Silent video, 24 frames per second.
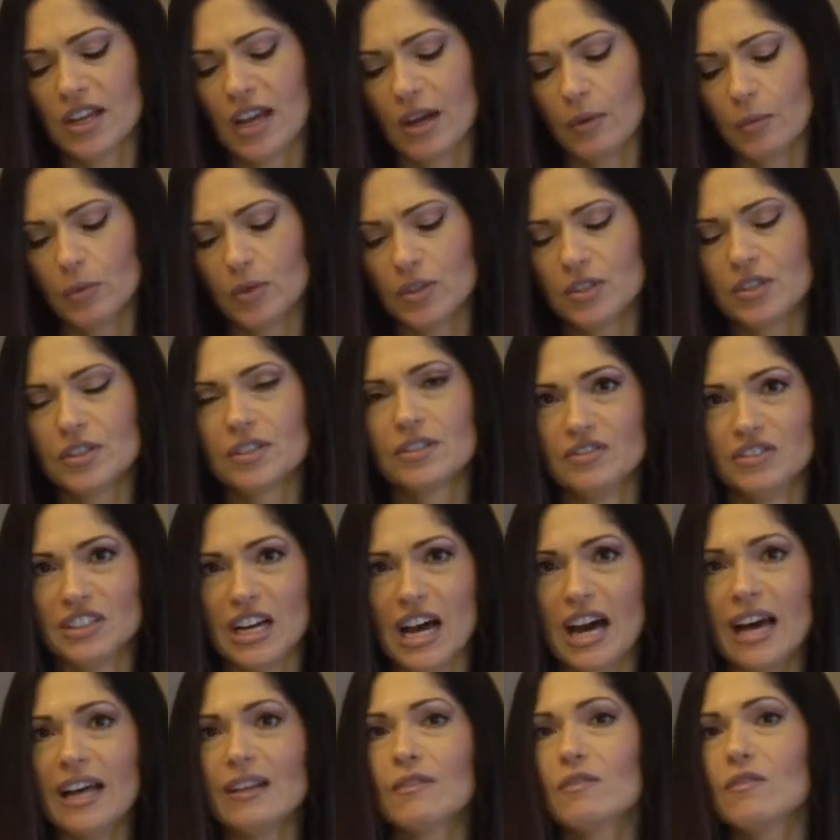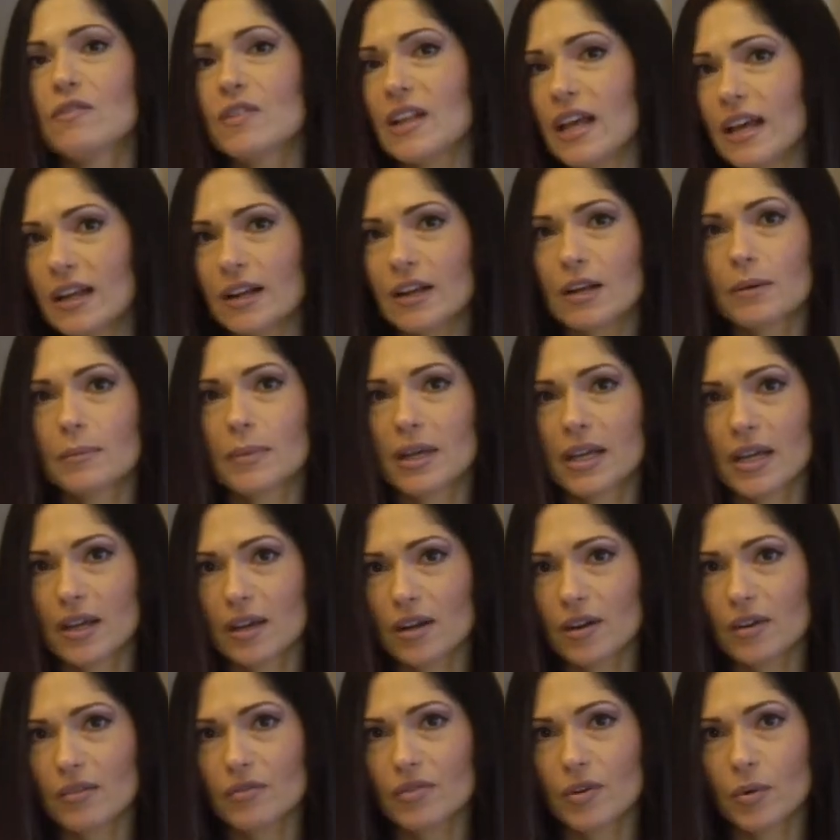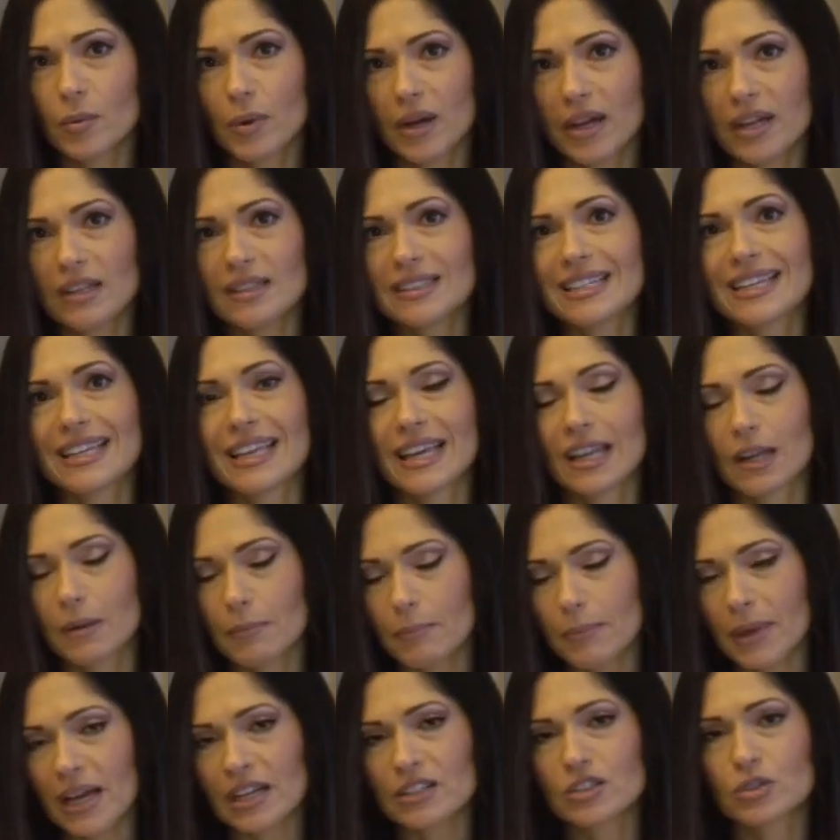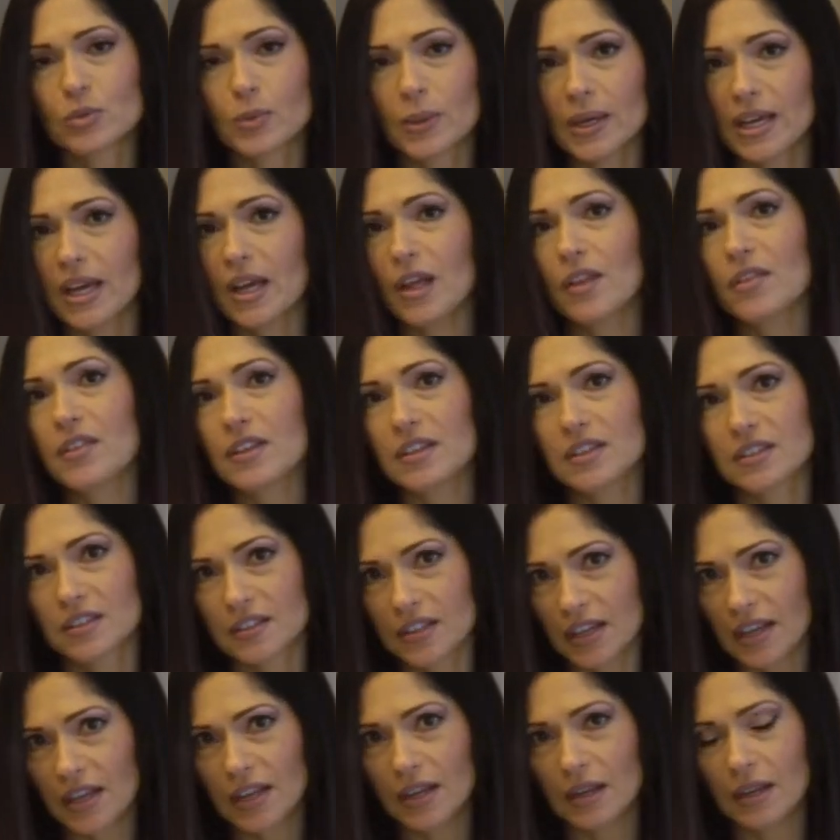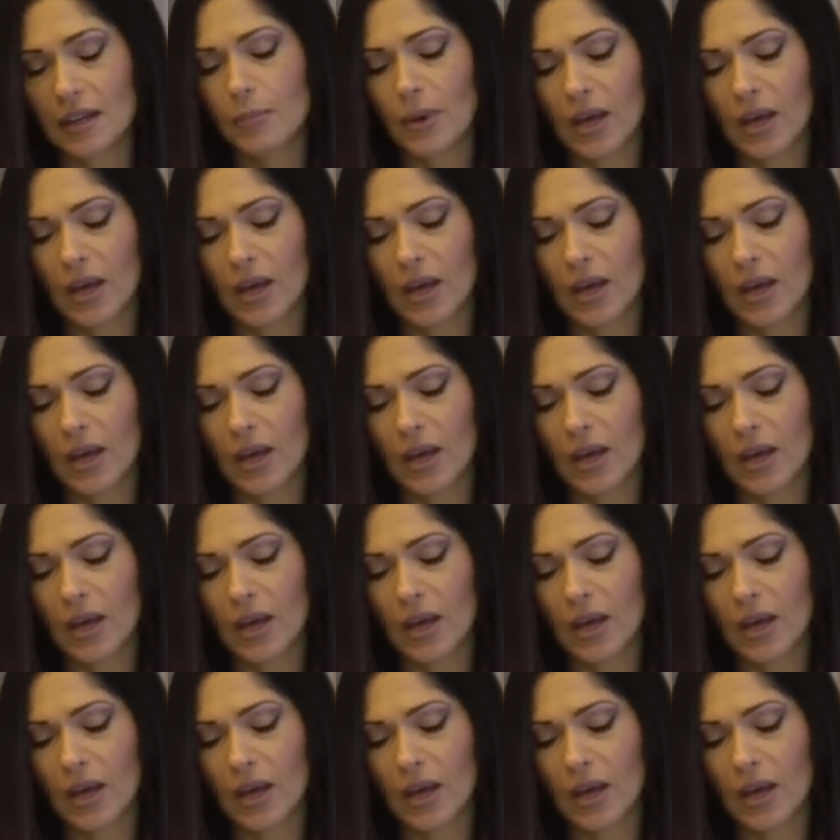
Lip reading: I would not flat iron my hair for a while and get it back to a healthy state.